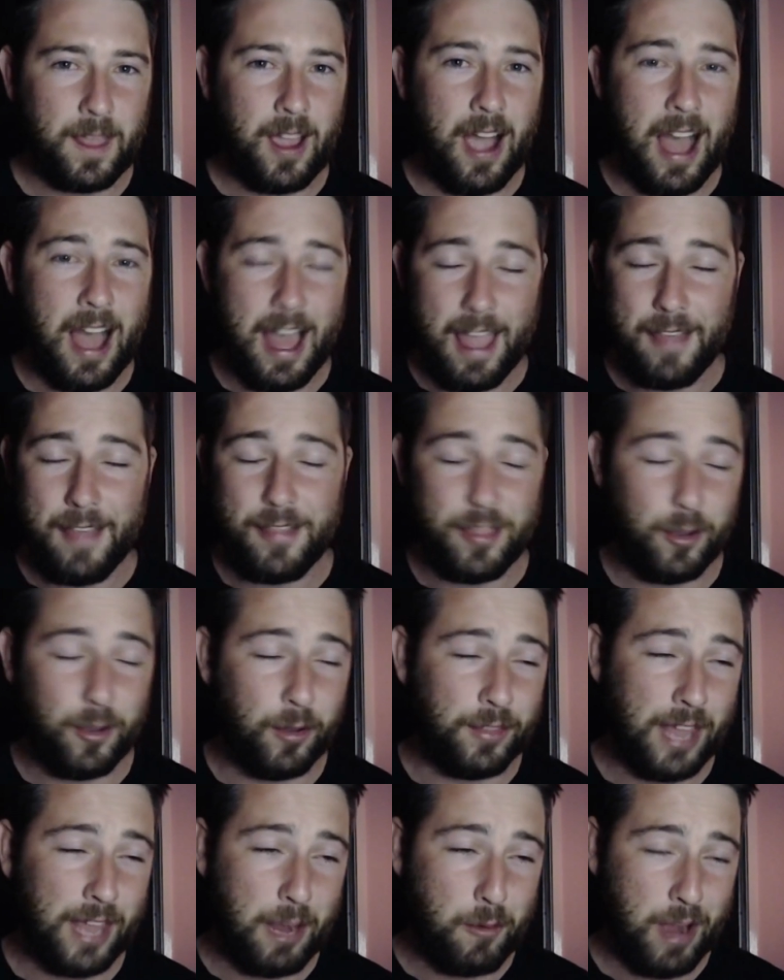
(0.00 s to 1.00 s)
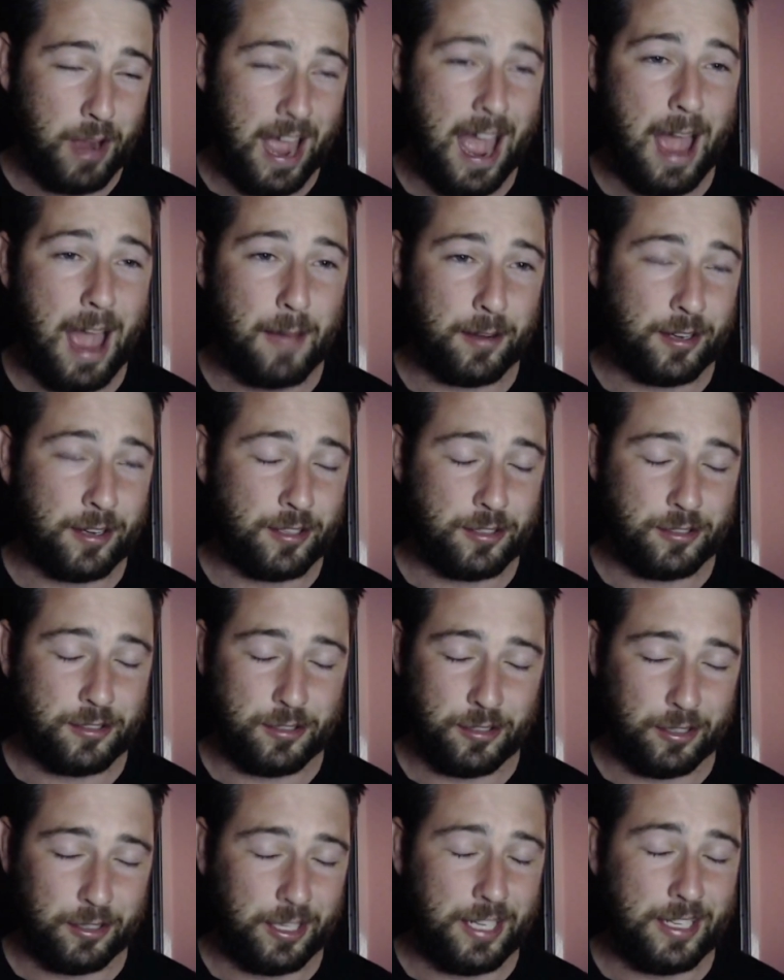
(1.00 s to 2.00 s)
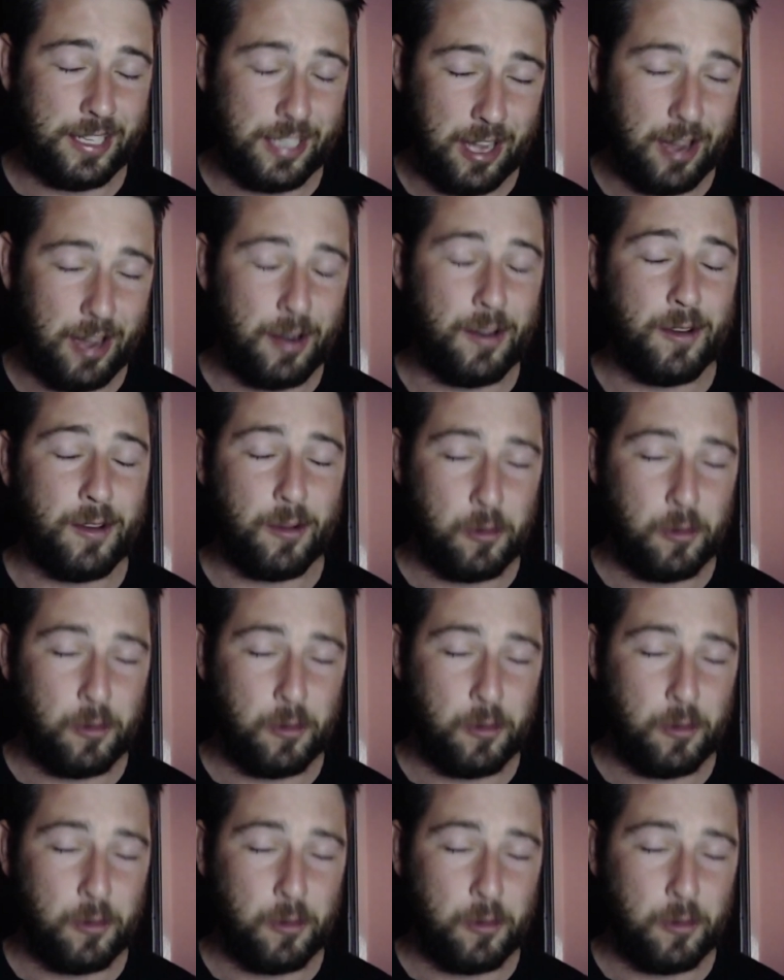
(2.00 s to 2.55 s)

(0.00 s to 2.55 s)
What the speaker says: I thought they were actually done